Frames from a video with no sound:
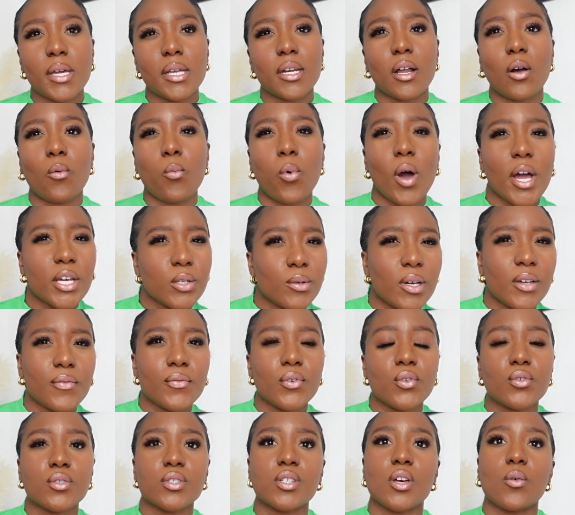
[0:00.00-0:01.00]
like, why do I
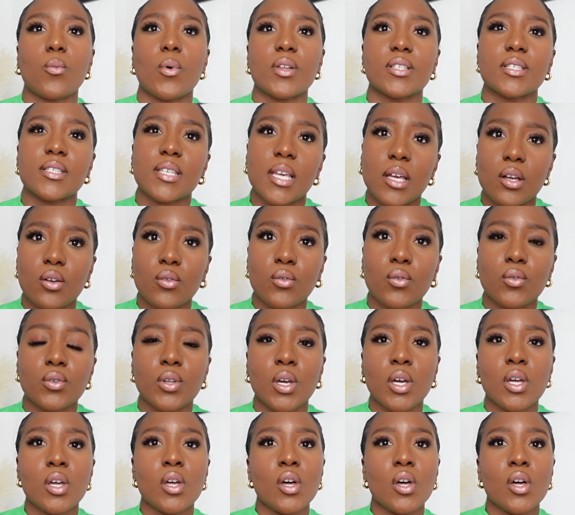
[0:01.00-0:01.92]
feel so unsettled?